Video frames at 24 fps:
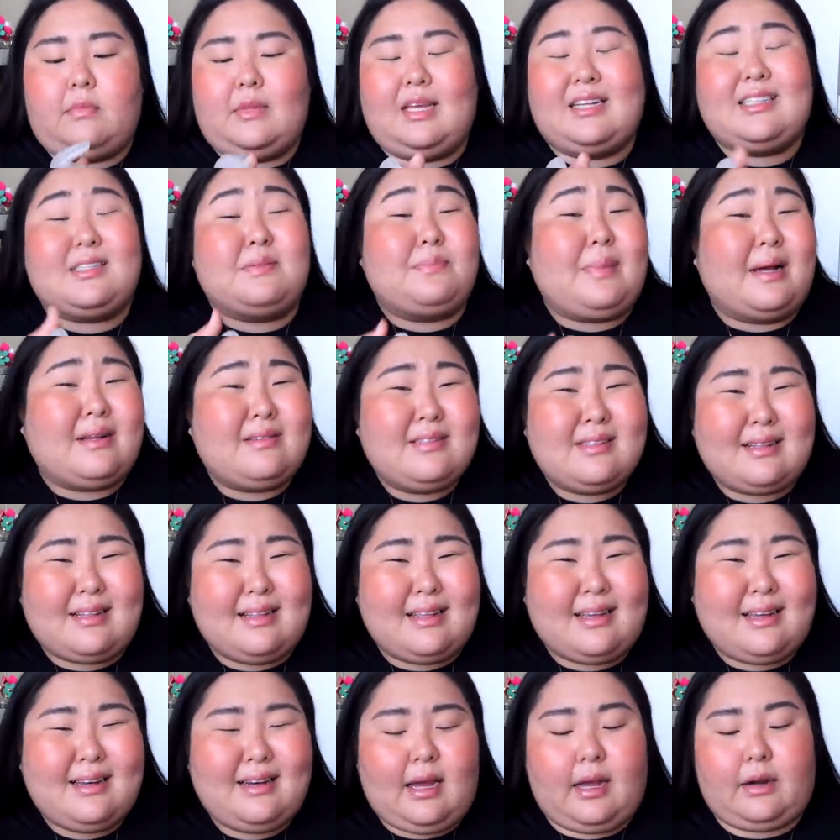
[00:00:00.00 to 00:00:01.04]
It smells
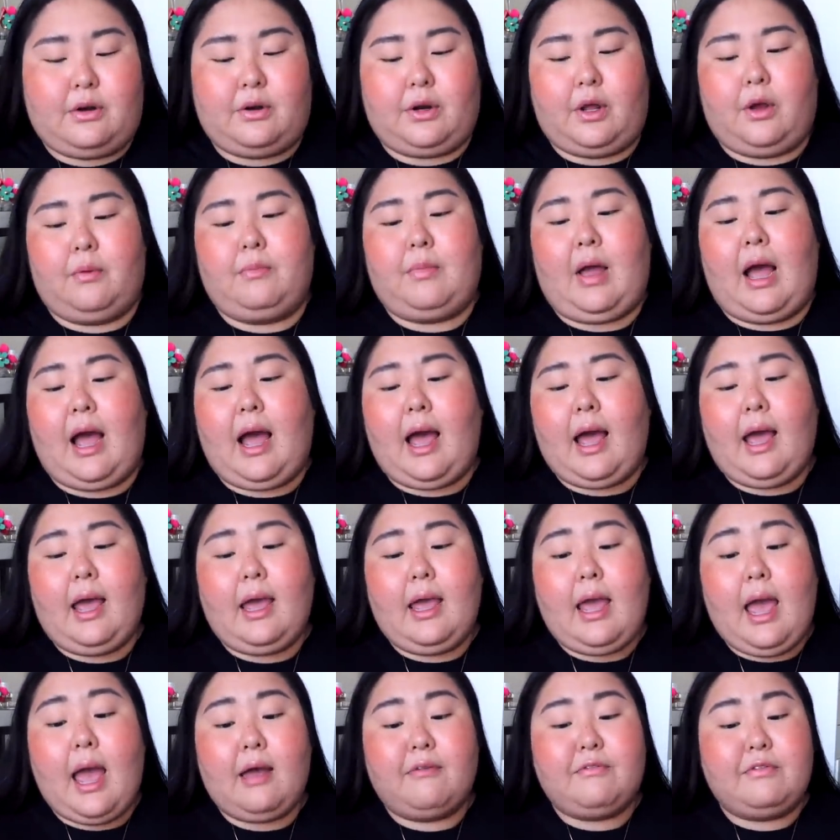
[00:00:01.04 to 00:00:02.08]
clean? I don't know.
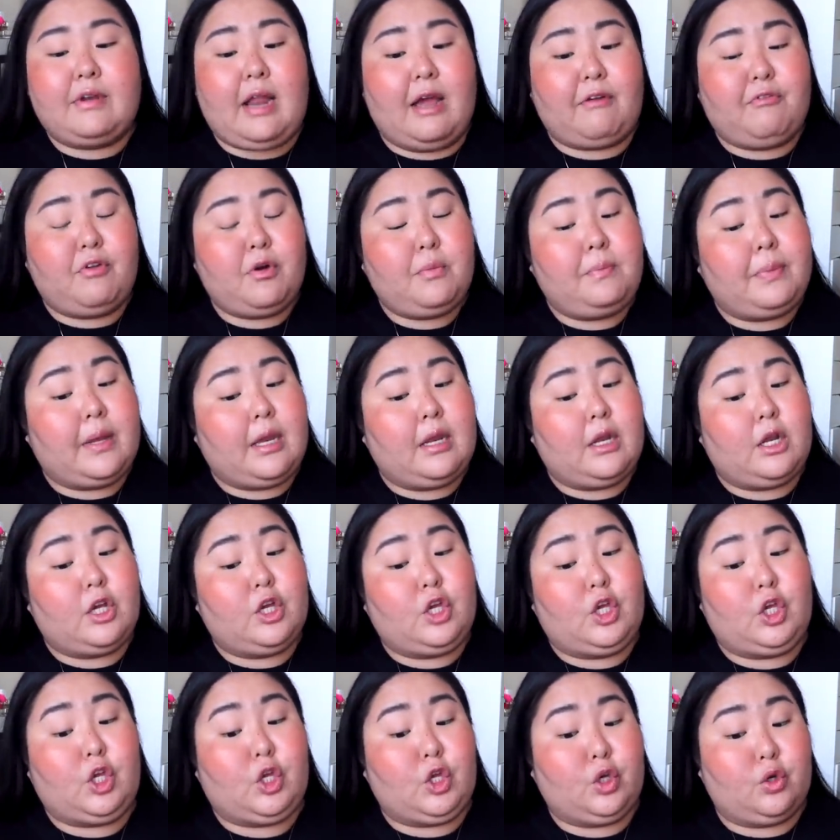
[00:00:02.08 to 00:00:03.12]
I have never been a
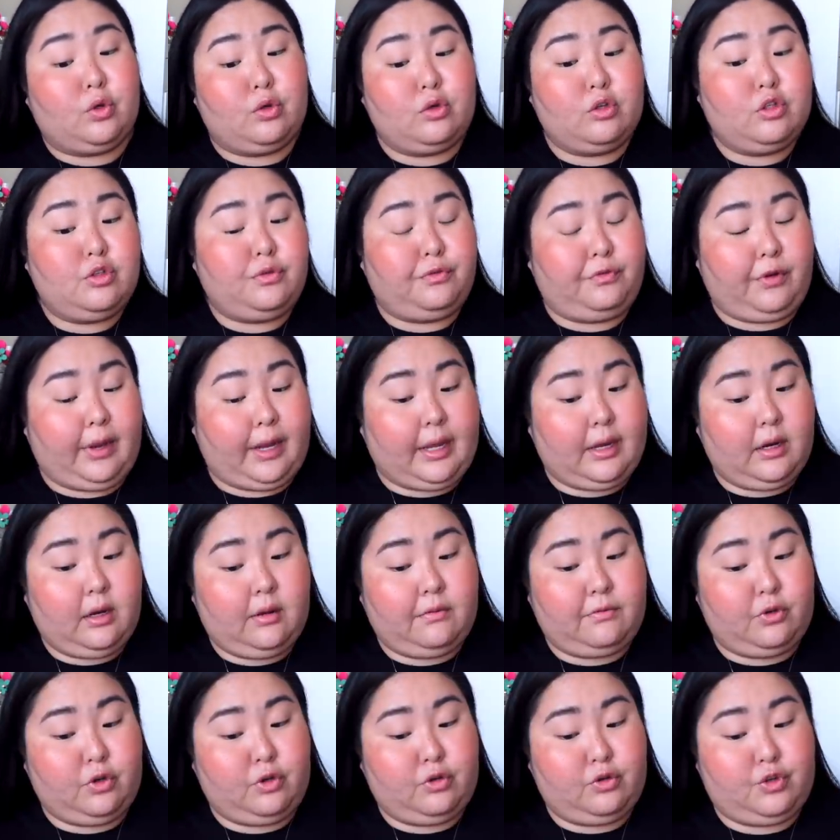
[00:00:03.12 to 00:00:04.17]
huge fan
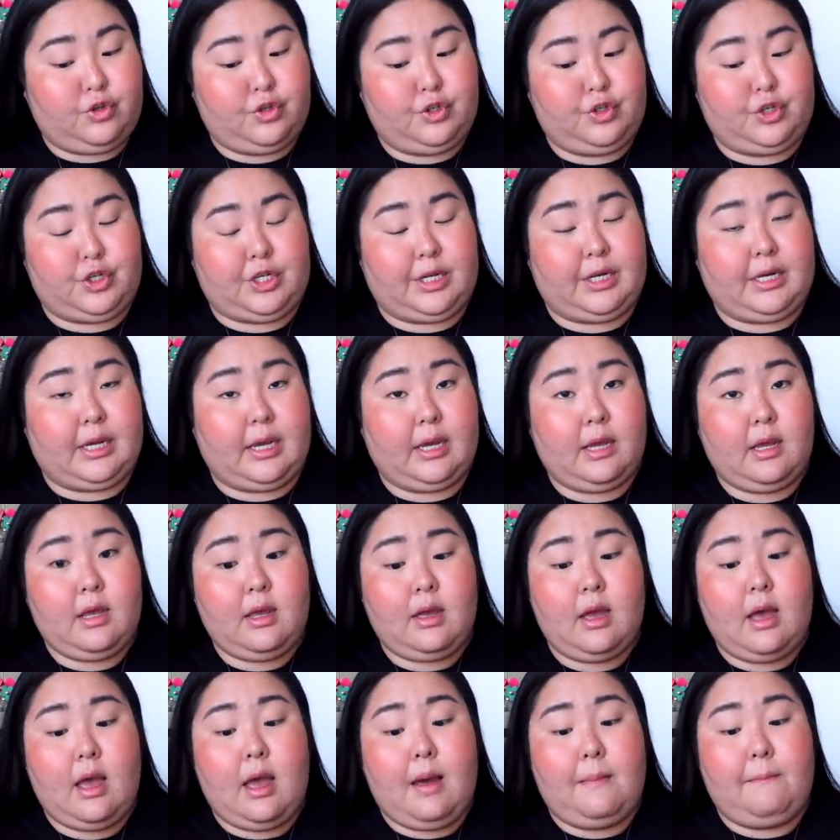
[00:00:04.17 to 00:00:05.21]
of Neutrogena,
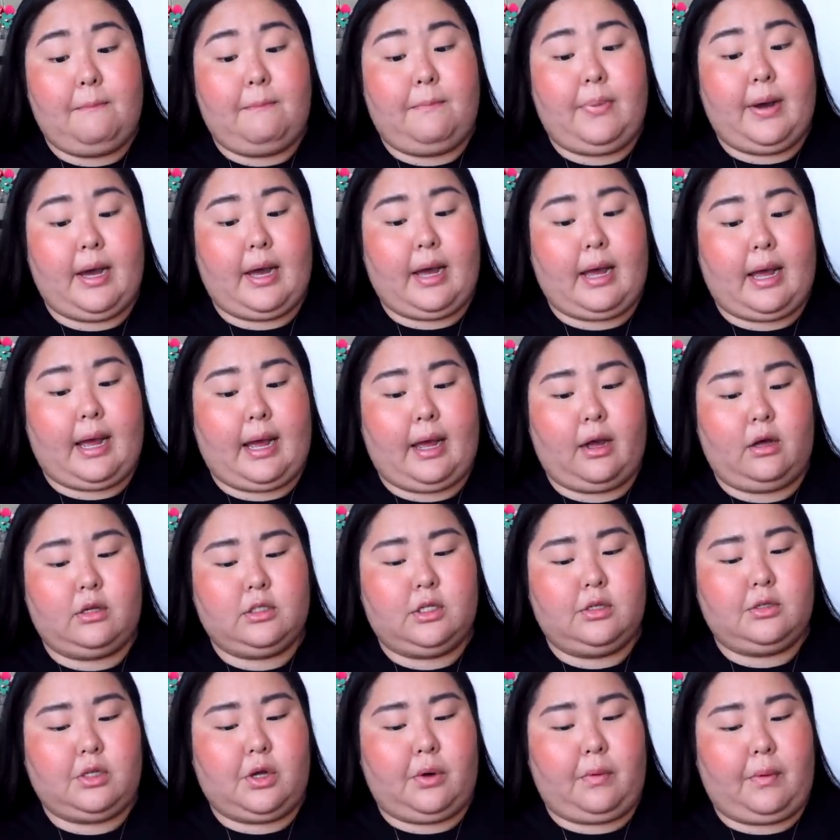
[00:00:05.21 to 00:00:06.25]
but I
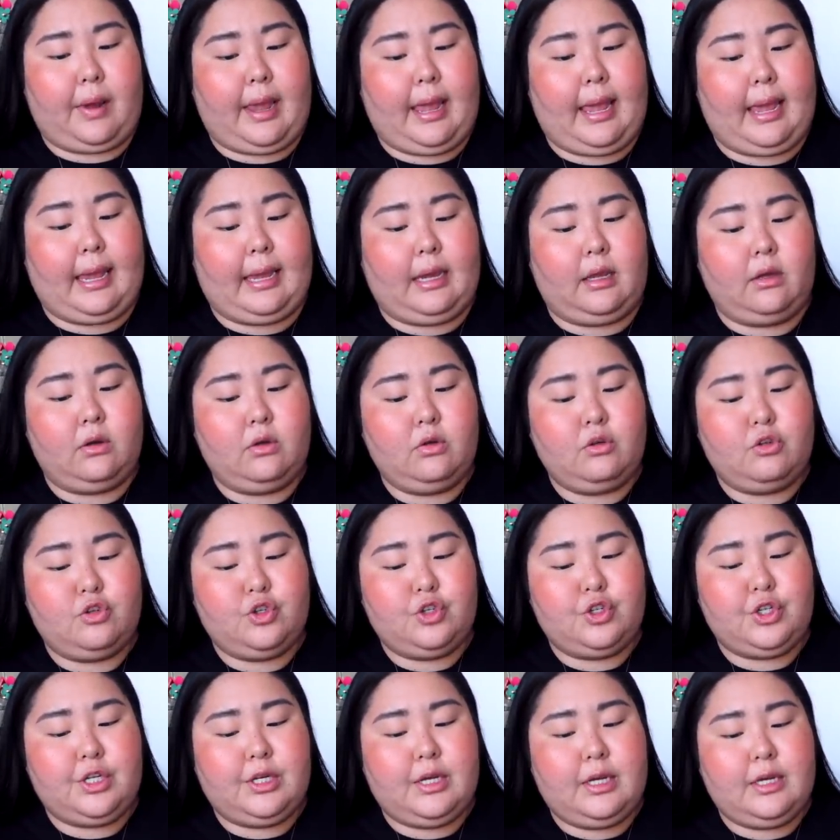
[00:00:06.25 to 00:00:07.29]
also don't hate
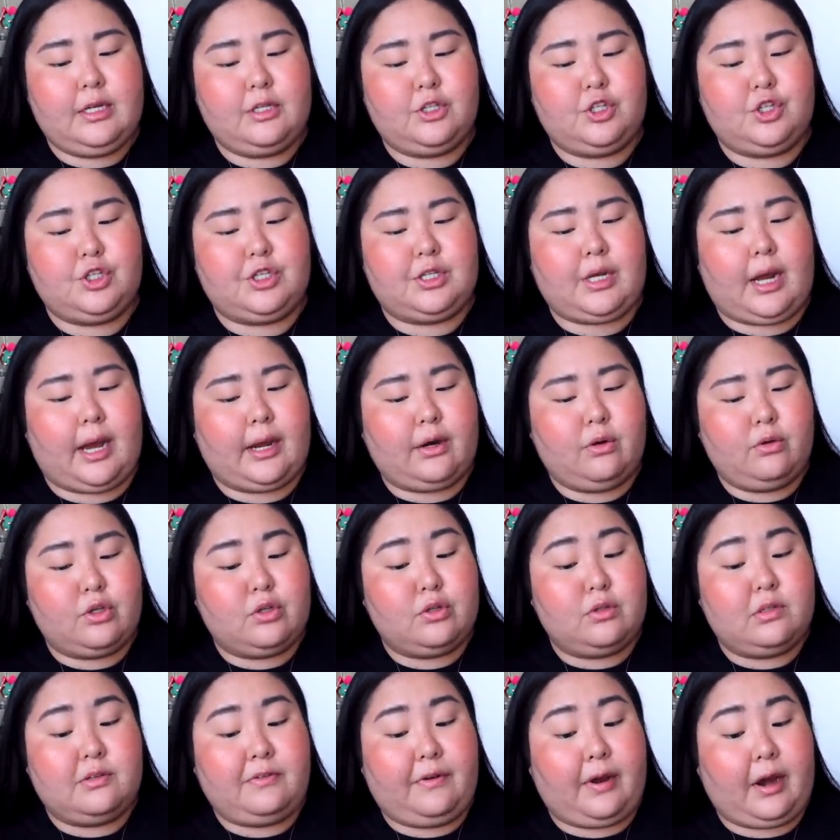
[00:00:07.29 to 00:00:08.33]
Neutrogena. It's just, I don't
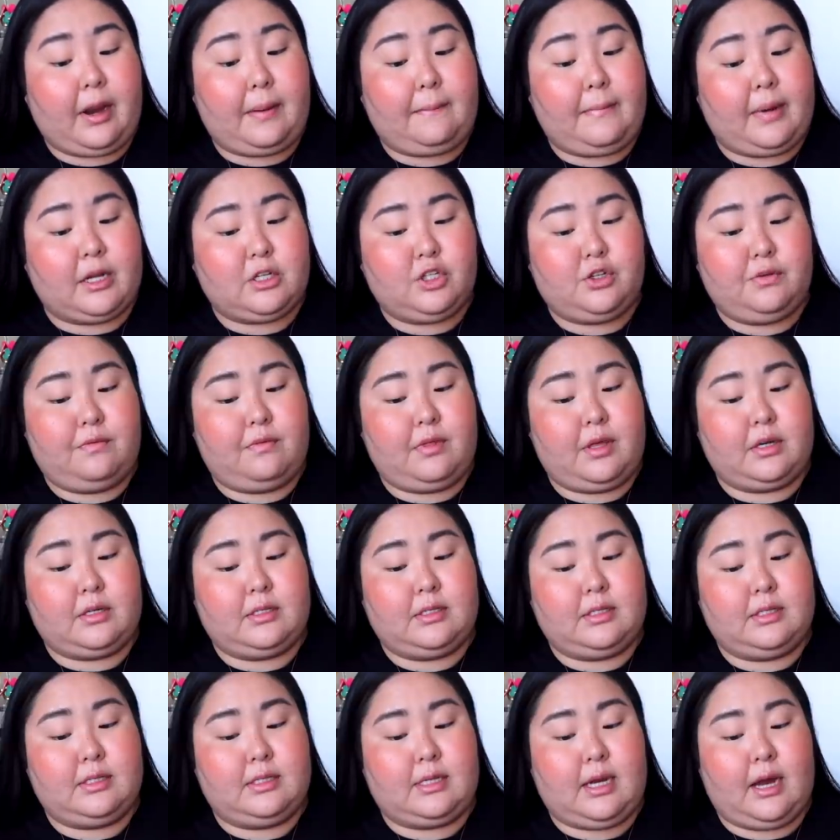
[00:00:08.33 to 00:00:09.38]
use very much of their
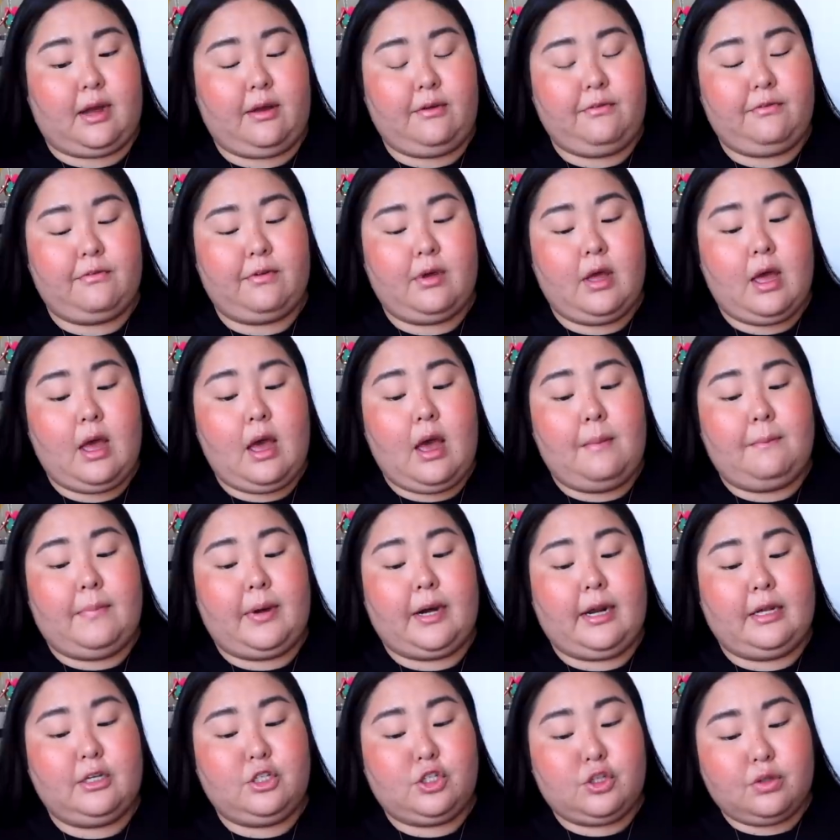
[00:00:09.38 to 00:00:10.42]
stuff.
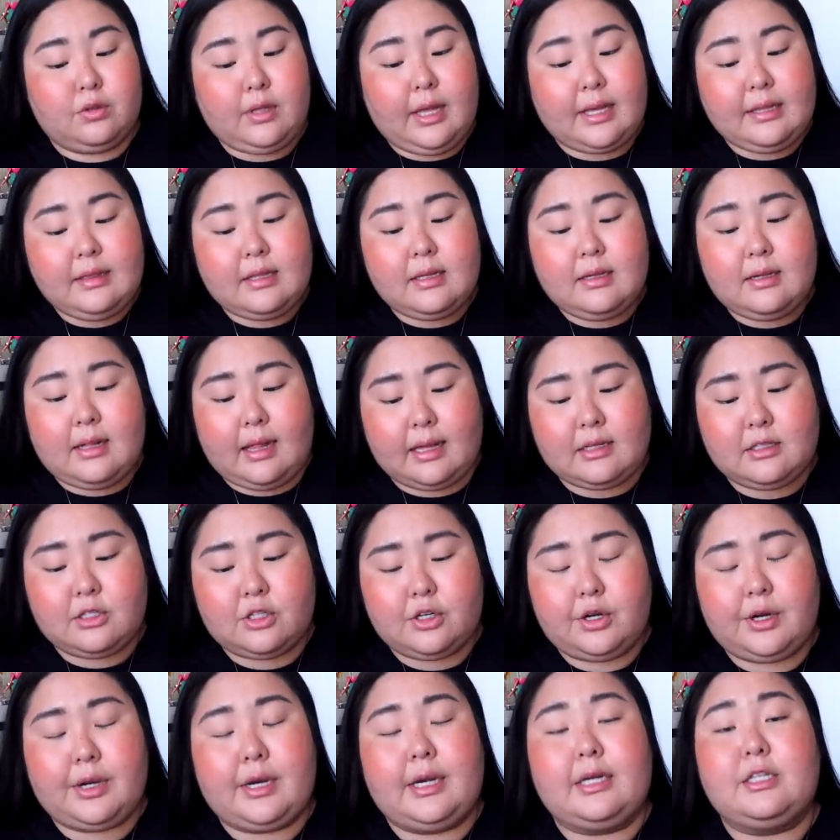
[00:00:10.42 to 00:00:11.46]
But I do like the cleanser,
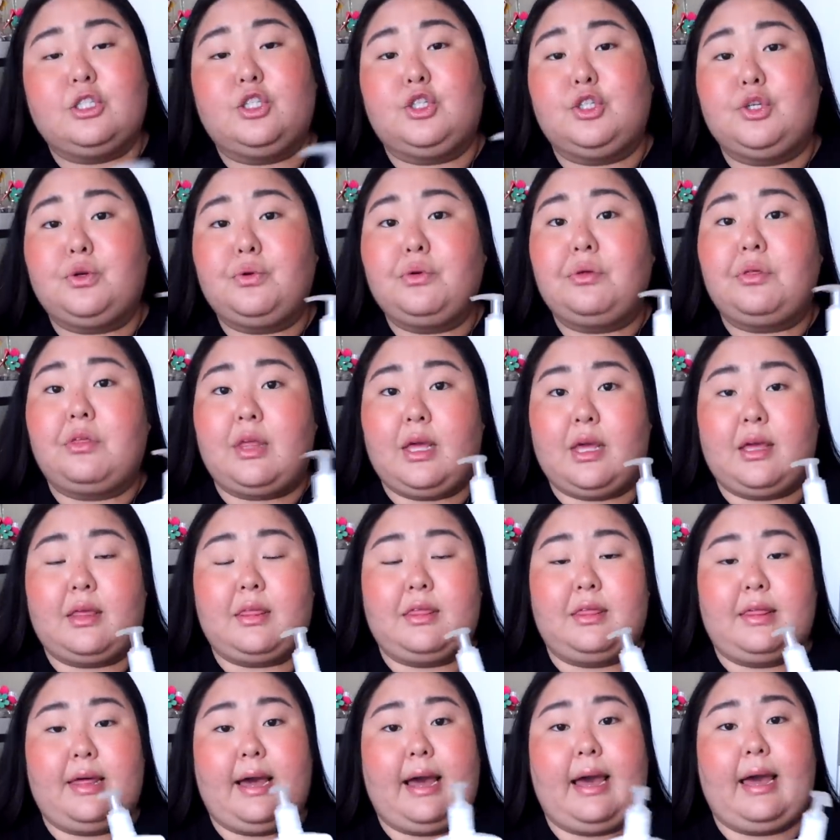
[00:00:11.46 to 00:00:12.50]
and I do
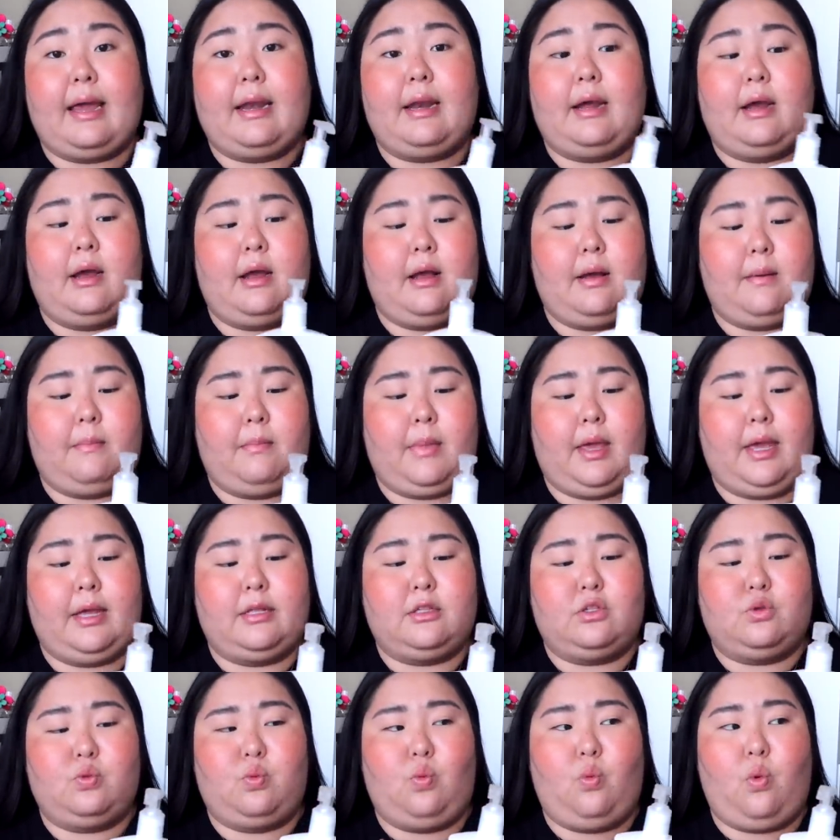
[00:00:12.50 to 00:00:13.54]
think that
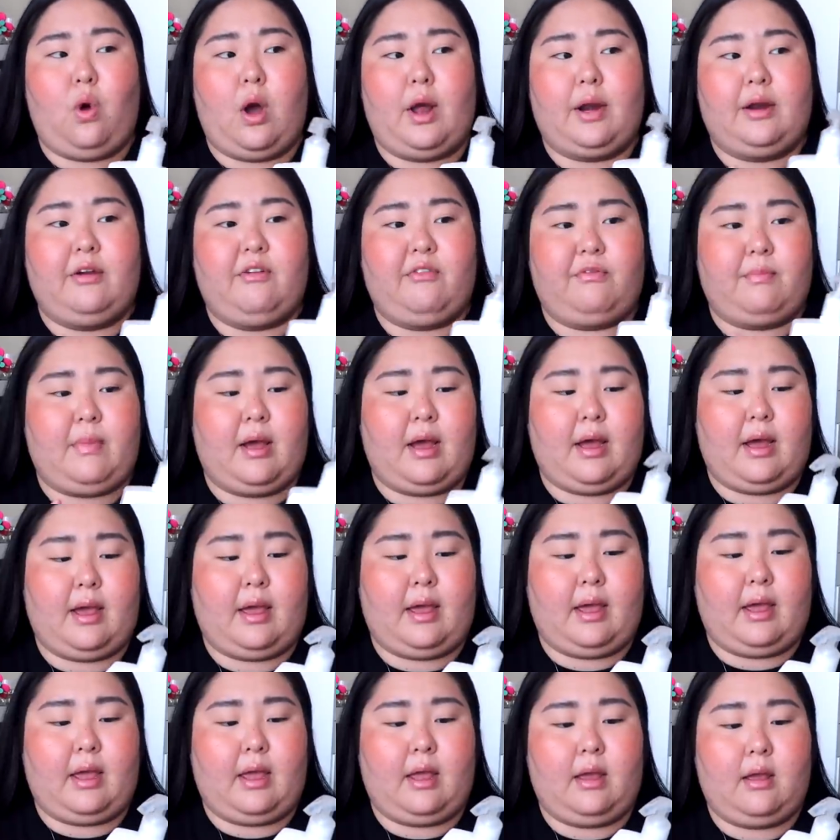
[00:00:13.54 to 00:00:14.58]
it's one of
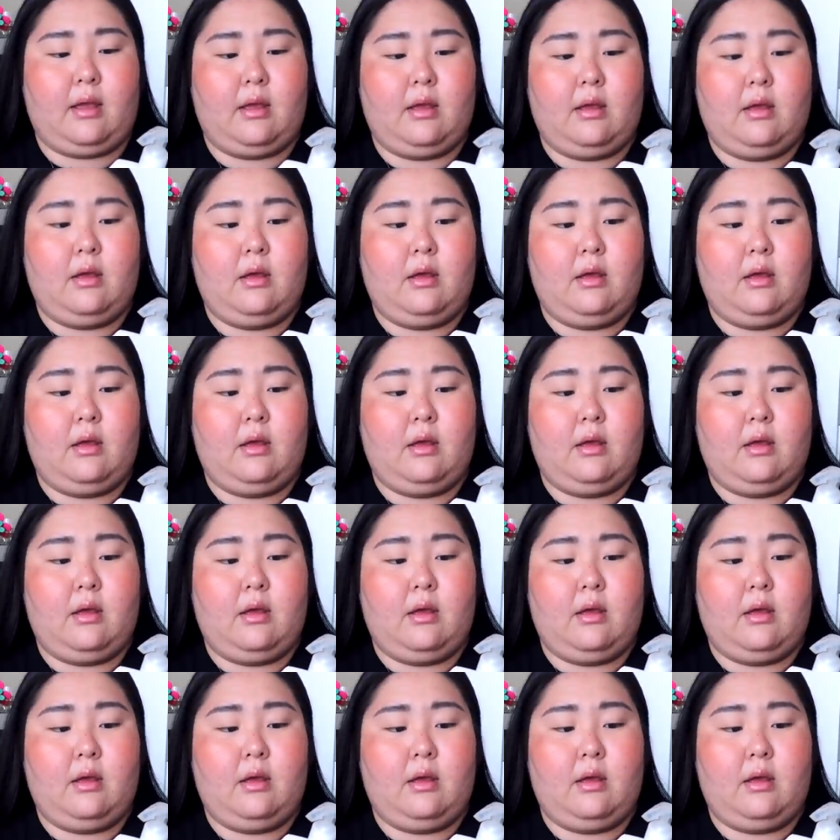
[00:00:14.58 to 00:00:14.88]
my